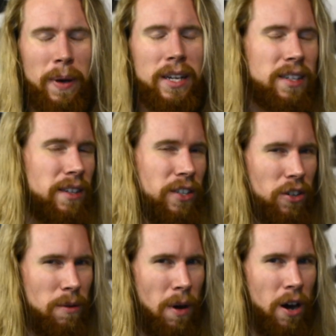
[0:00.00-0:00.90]
basically
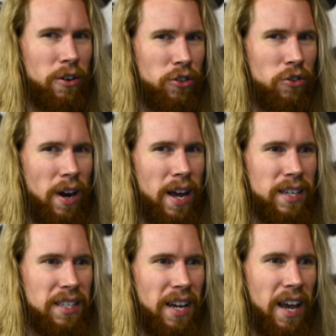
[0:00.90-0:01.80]
took a modern
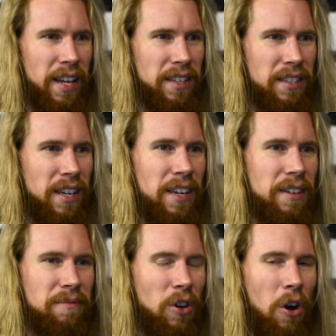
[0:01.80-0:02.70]
dress and
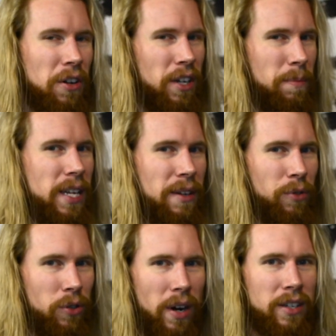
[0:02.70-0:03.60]
called it a
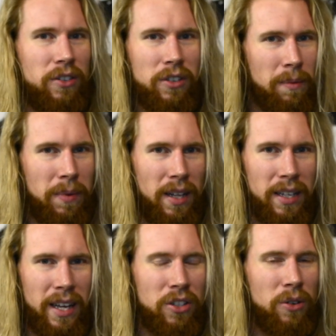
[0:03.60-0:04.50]
medieval dress or something like
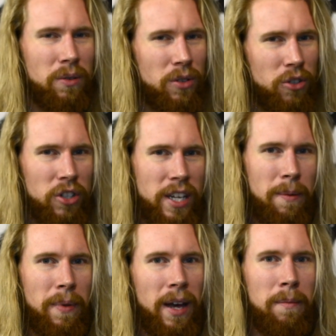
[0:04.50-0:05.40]
that. So just
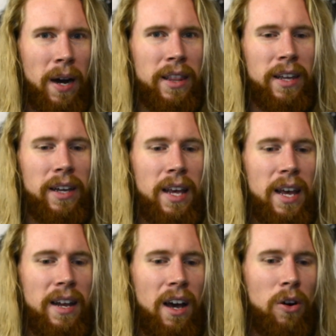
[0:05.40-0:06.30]
keep that in mind, that
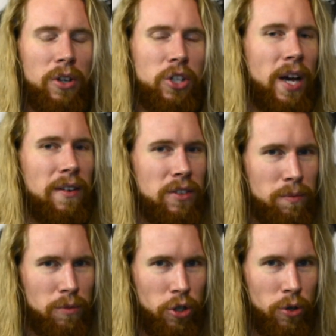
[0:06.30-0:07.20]
not only do you have to
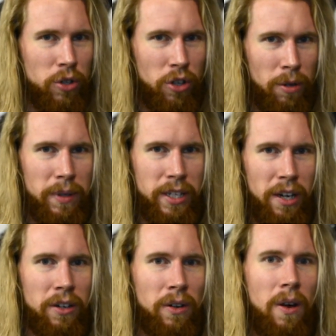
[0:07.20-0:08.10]
choose a good
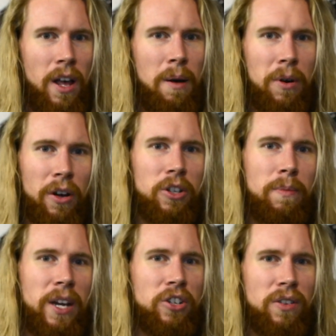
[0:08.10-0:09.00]
material, but also
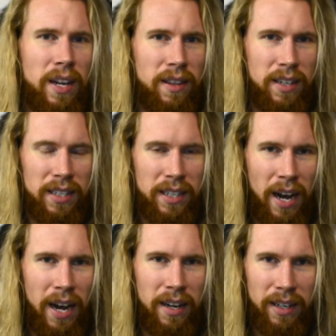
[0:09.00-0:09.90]
make sure that the
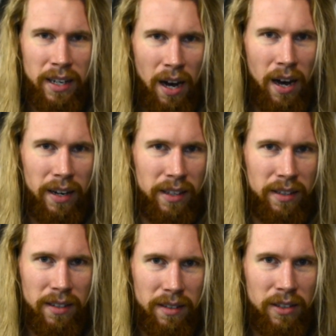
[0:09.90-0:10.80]
design and the cut
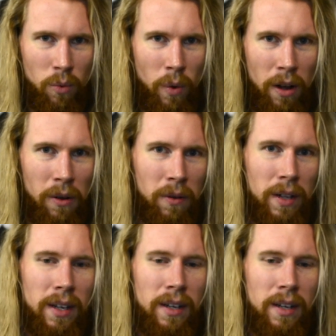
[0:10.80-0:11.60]
is well